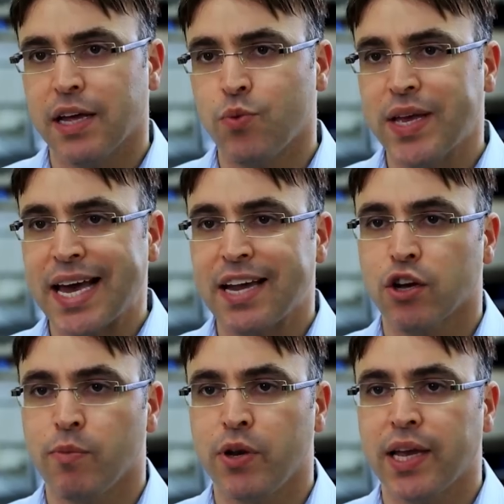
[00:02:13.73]
We can
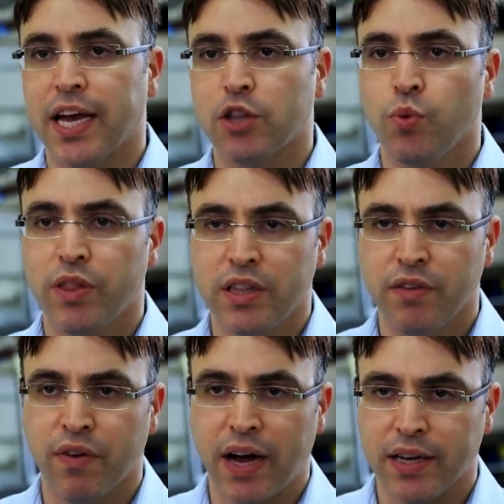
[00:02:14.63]
communicate with the
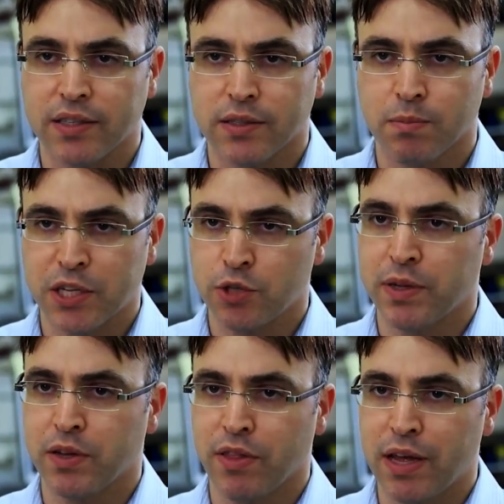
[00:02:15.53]
device much
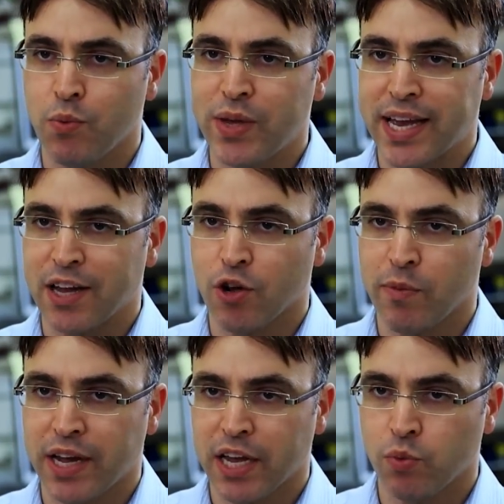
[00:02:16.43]
better than we can
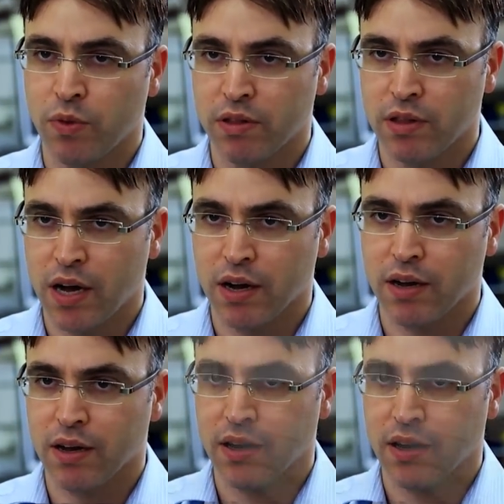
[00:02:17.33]
communicate with the dog.